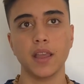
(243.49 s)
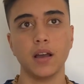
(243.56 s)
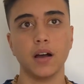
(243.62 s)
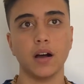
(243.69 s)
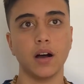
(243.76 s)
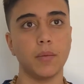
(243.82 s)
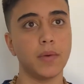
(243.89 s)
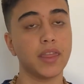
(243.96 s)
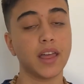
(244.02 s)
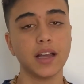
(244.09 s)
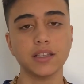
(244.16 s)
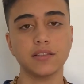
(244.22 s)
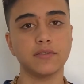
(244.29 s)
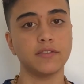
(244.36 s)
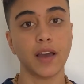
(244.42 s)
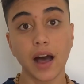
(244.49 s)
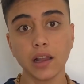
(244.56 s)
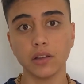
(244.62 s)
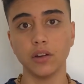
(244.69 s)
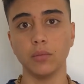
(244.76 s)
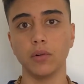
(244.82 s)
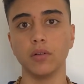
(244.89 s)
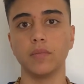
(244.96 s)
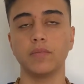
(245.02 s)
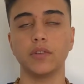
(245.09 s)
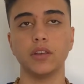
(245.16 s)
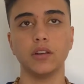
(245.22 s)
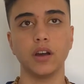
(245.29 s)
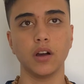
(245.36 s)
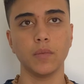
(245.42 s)
And that's valuable,
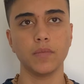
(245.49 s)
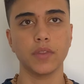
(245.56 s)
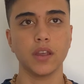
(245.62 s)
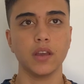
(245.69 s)
you know?